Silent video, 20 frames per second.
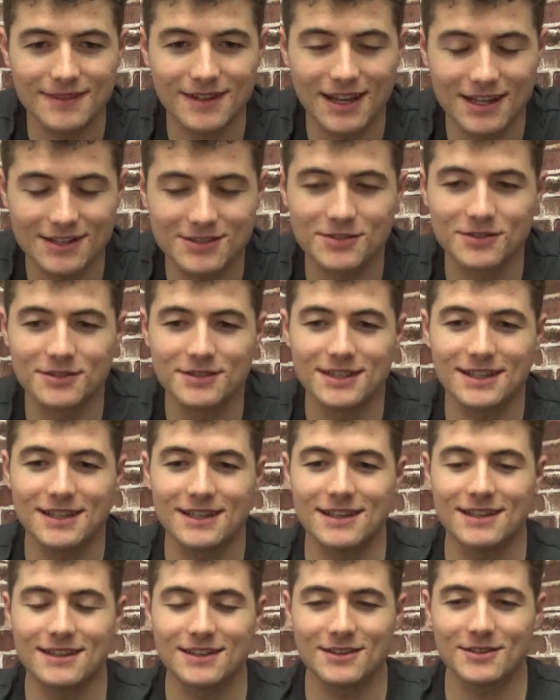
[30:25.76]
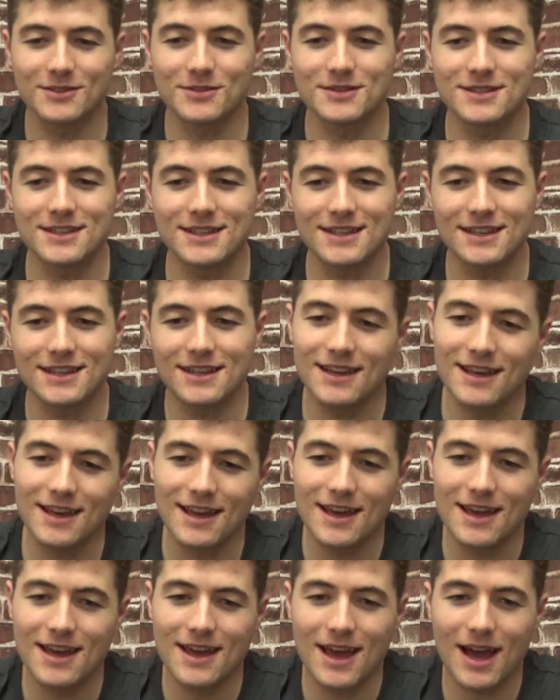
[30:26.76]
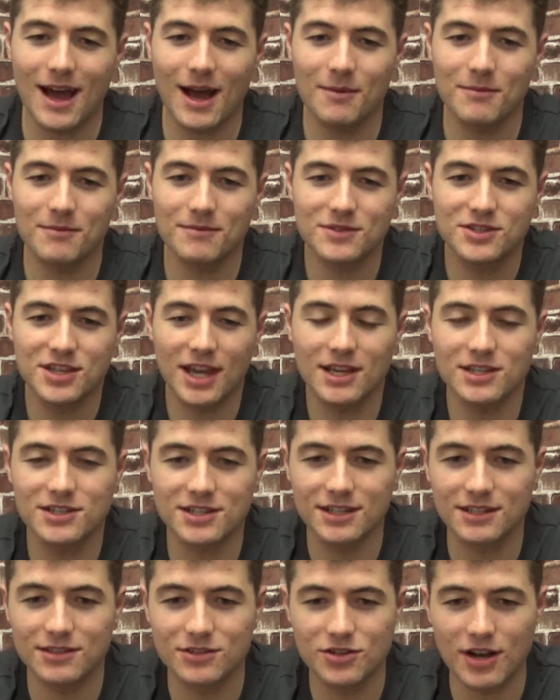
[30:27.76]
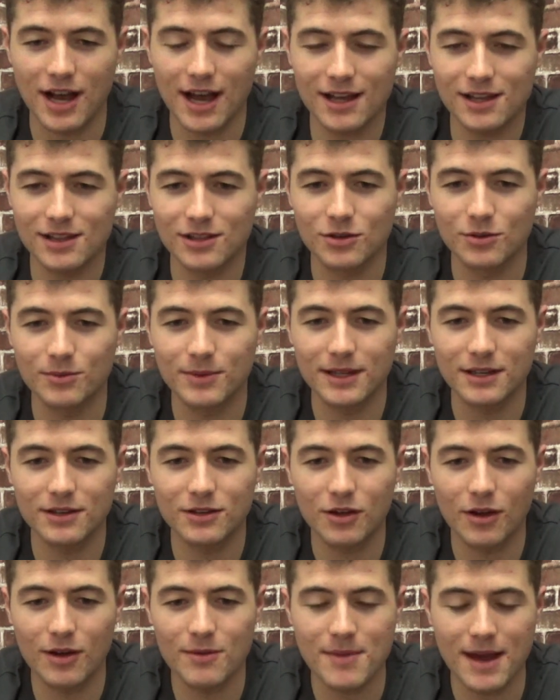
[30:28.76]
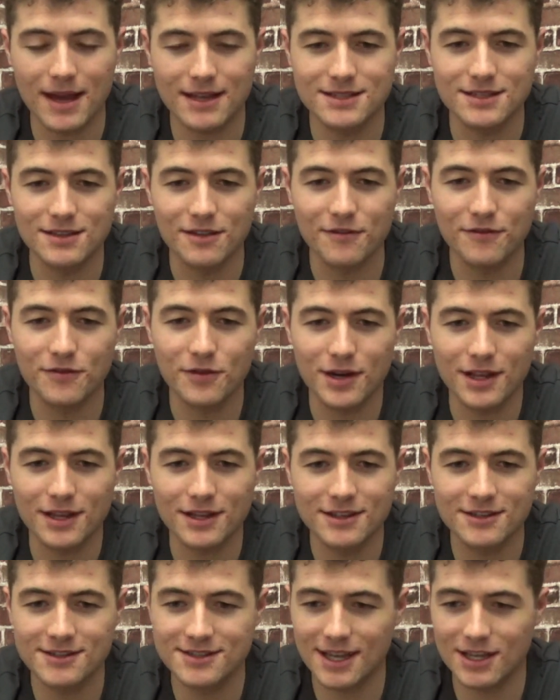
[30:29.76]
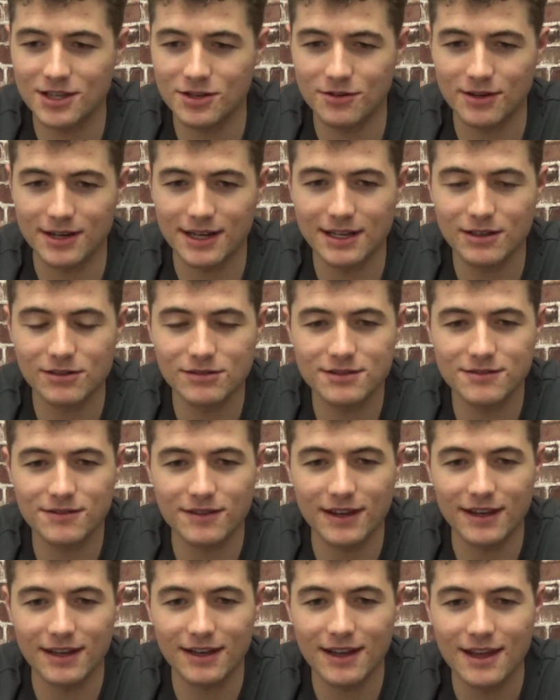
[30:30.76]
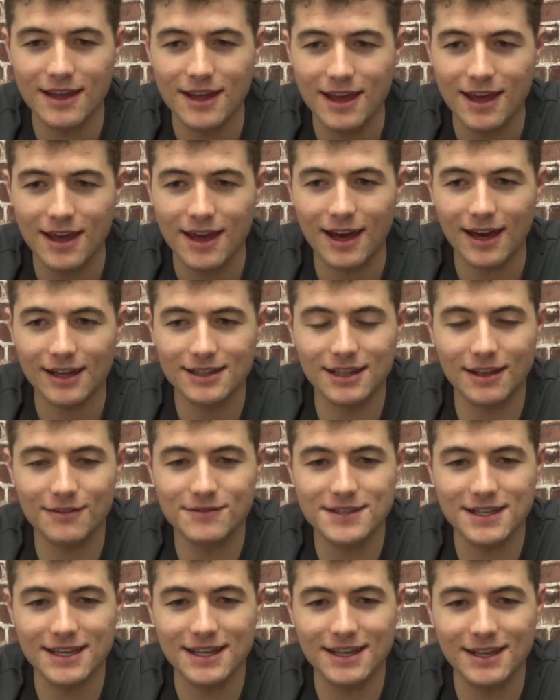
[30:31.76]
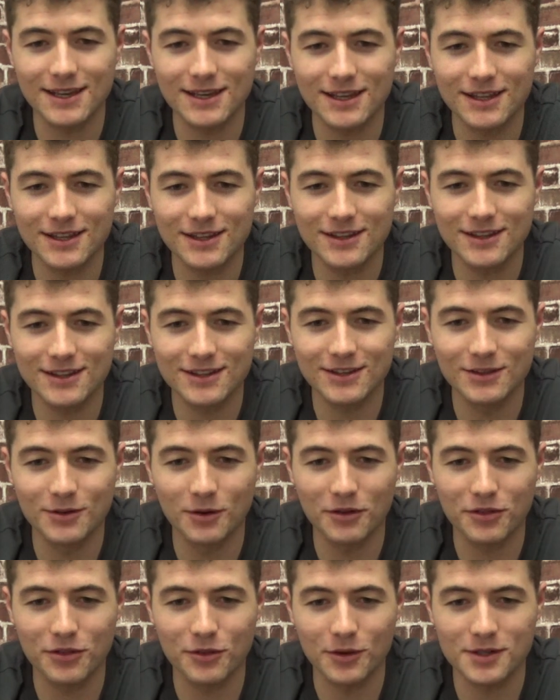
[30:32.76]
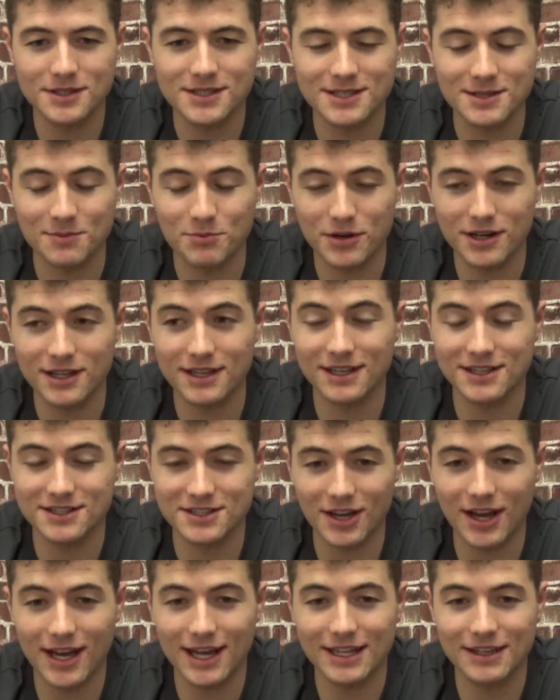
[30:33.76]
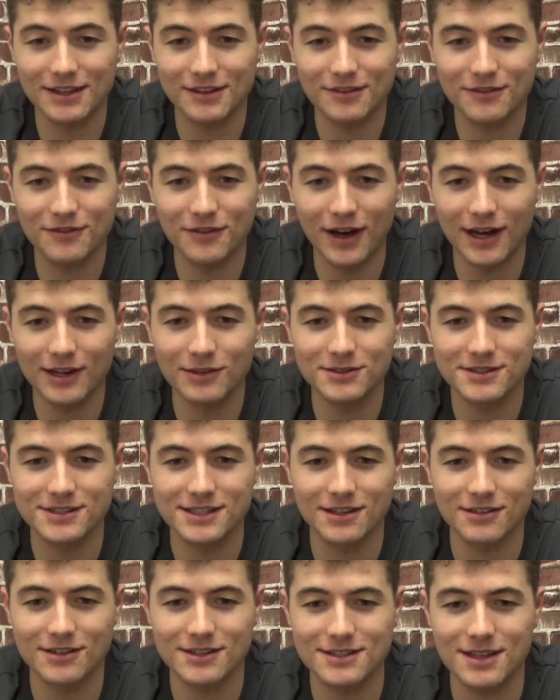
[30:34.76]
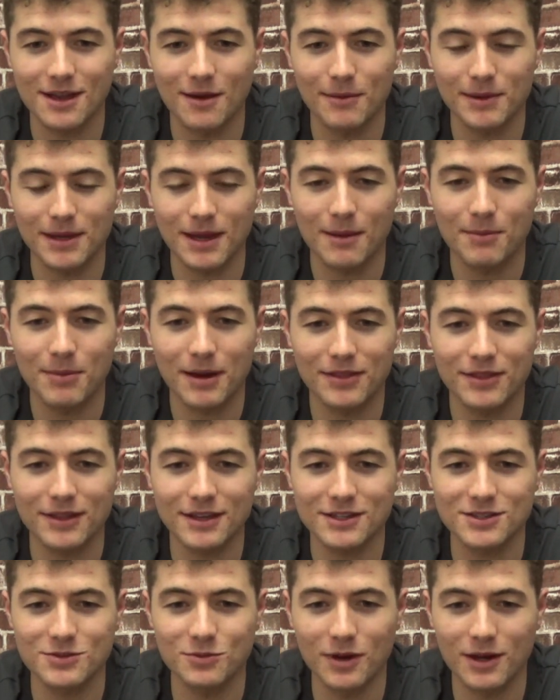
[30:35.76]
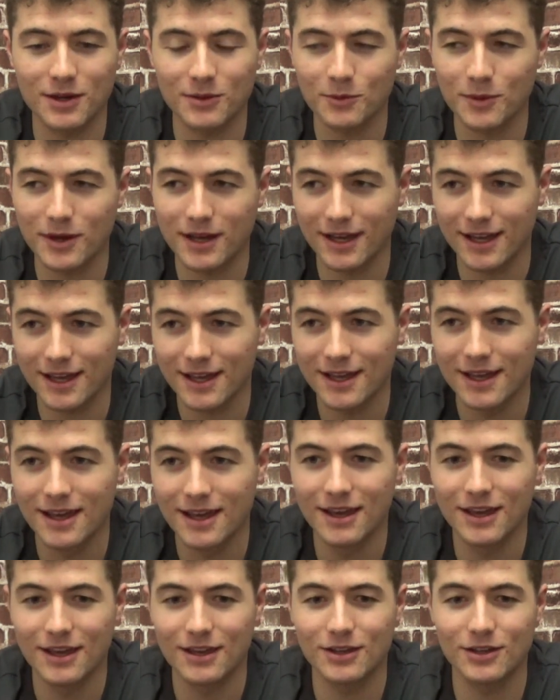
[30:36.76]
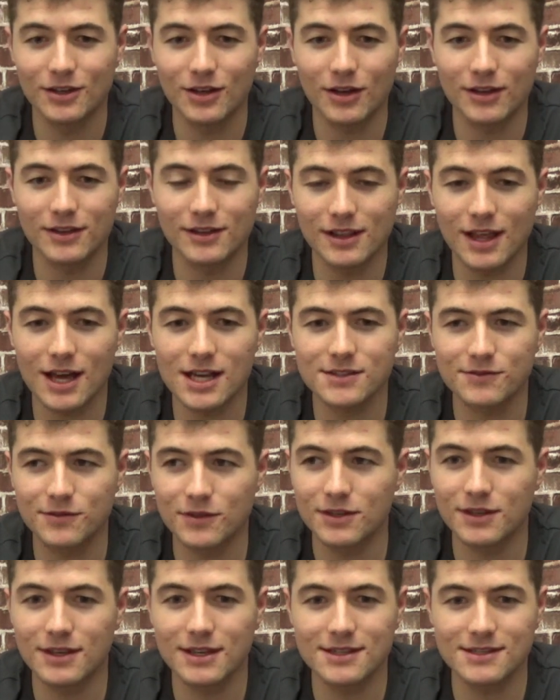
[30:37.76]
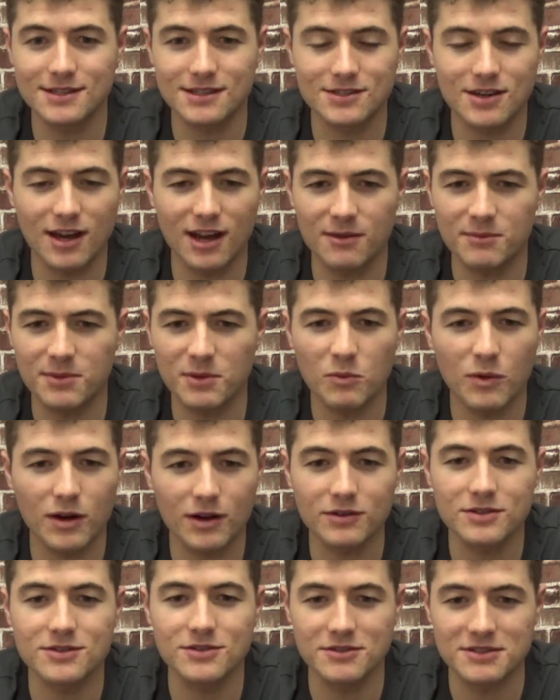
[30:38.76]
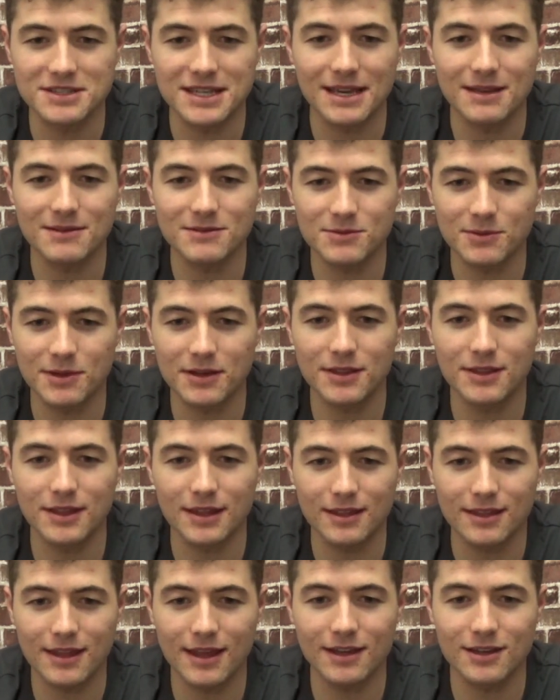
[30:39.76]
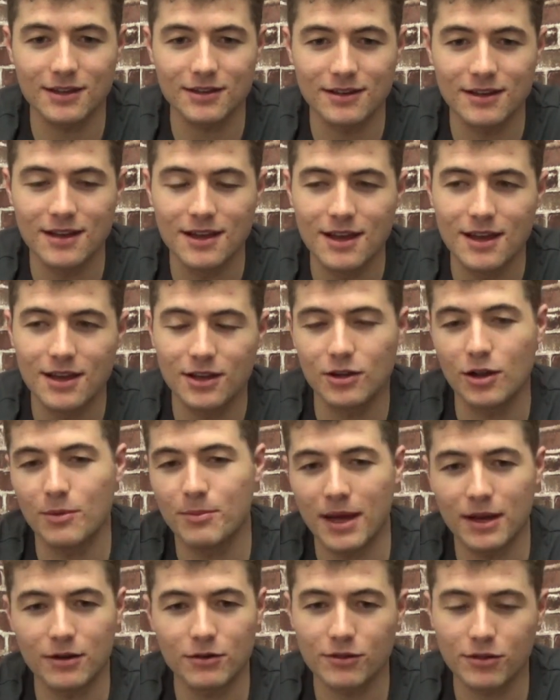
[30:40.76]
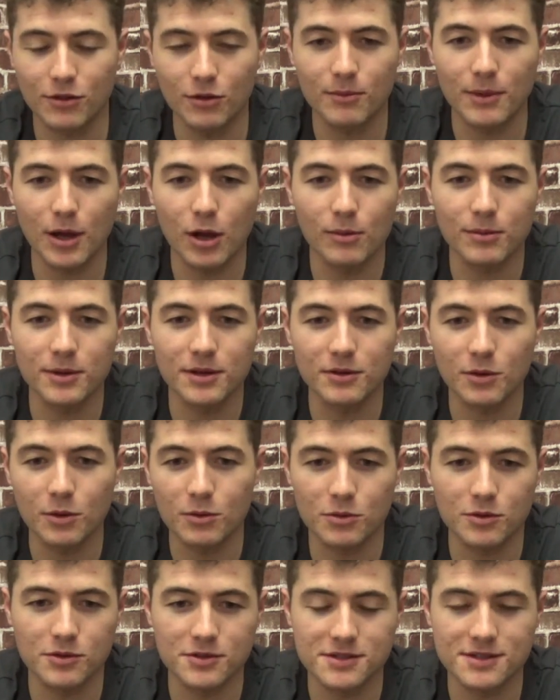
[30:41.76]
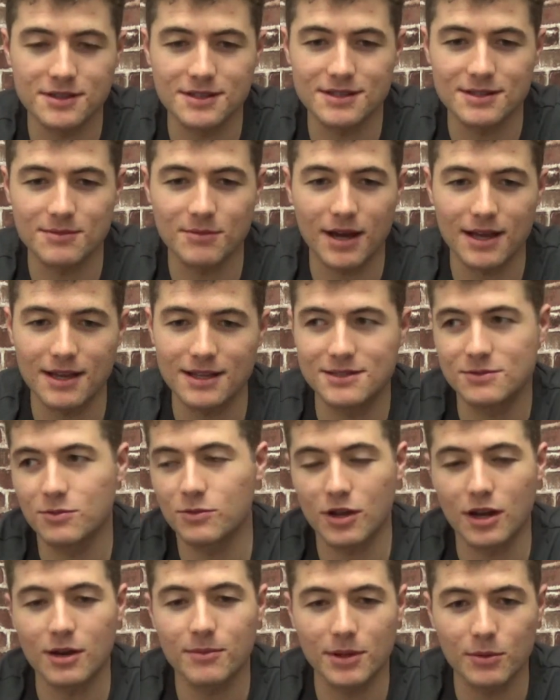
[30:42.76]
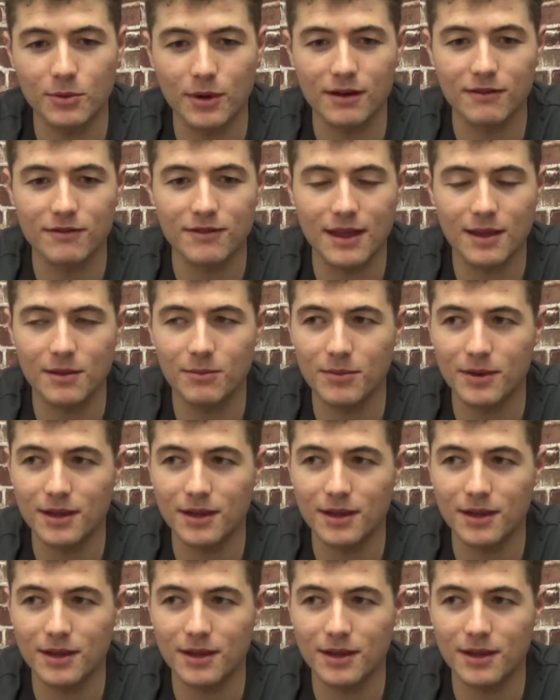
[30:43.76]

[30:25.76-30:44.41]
That's good to hear. Good to hear. Changing track a little bit, going back to the footy, you said you're an Eels fan. I'd love to hear your thoughts. It's a pretty exciting final series coming up. I think it's one where, in the last few years, it's kind of been one or two teams where you think they can, Penrith or Melbourne or Roosters, it's going to be one of them.